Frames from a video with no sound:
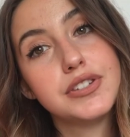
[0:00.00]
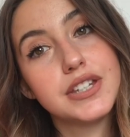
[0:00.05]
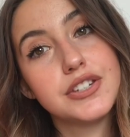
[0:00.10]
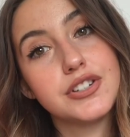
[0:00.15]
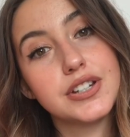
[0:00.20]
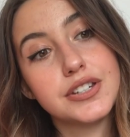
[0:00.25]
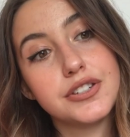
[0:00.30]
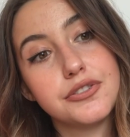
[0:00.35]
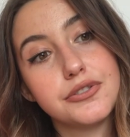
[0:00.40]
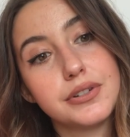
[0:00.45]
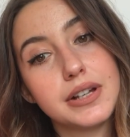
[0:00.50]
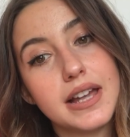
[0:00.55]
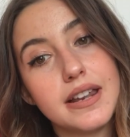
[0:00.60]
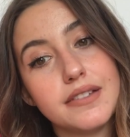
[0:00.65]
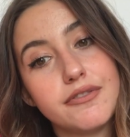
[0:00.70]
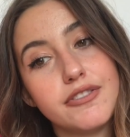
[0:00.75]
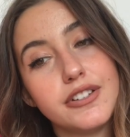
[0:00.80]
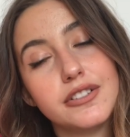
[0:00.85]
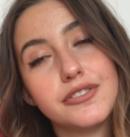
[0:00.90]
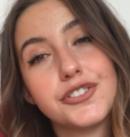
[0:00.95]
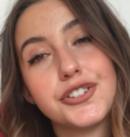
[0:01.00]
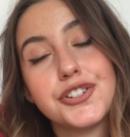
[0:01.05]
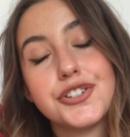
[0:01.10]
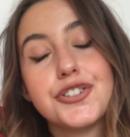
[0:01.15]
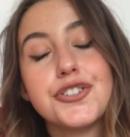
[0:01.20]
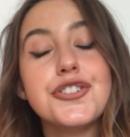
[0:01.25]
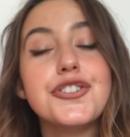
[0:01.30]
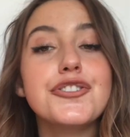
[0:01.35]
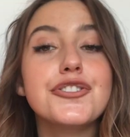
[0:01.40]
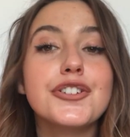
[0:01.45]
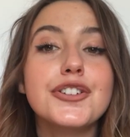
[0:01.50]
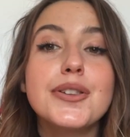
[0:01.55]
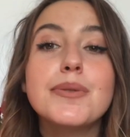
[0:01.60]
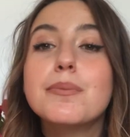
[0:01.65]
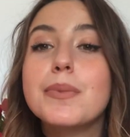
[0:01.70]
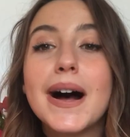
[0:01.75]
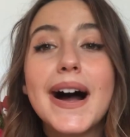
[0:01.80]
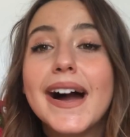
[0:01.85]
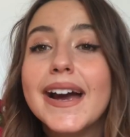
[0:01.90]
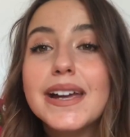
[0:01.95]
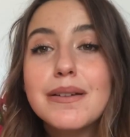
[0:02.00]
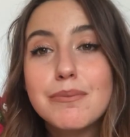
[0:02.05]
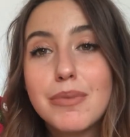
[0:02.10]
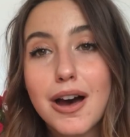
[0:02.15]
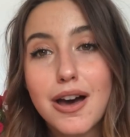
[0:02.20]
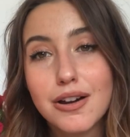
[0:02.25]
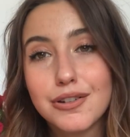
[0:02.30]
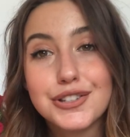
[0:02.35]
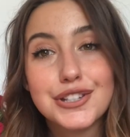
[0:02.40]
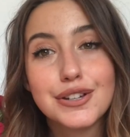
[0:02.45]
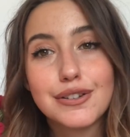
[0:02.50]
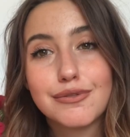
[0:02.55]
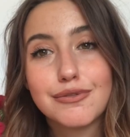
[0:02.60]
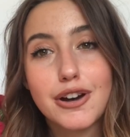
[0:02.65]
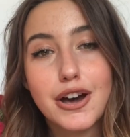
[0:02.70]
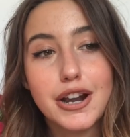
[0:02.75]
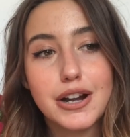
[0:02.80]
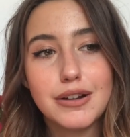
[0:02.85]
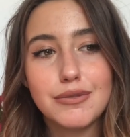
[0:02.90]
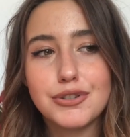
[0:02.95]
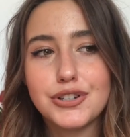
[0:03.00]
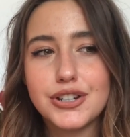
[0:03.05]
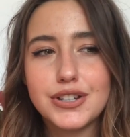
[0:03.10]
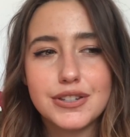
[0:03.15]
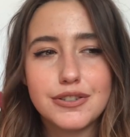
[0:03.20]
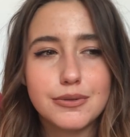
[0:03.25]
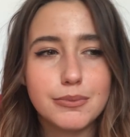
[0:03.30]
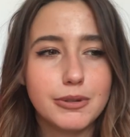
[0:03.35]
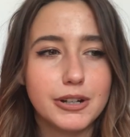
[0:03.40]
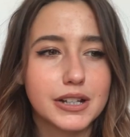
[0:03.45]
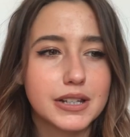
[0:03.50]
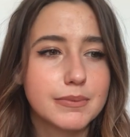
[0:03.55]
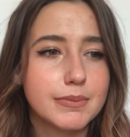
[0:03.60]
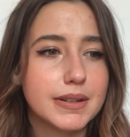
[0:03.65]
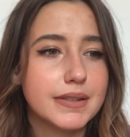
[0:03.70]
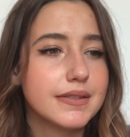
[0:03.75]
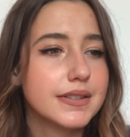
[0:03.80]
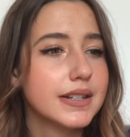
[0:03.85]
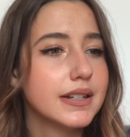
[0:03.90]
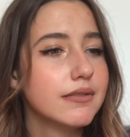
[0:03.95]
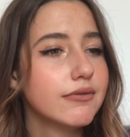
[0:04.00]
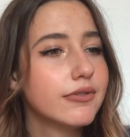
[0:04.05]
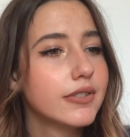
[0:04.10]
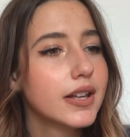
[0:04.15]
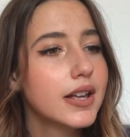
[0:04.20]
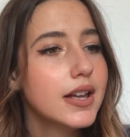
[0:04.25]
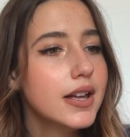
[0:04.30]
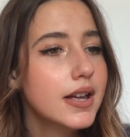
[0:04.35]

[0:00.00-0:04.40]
suggest you to get a filter so you don't buy bottles of water, which is super expensive.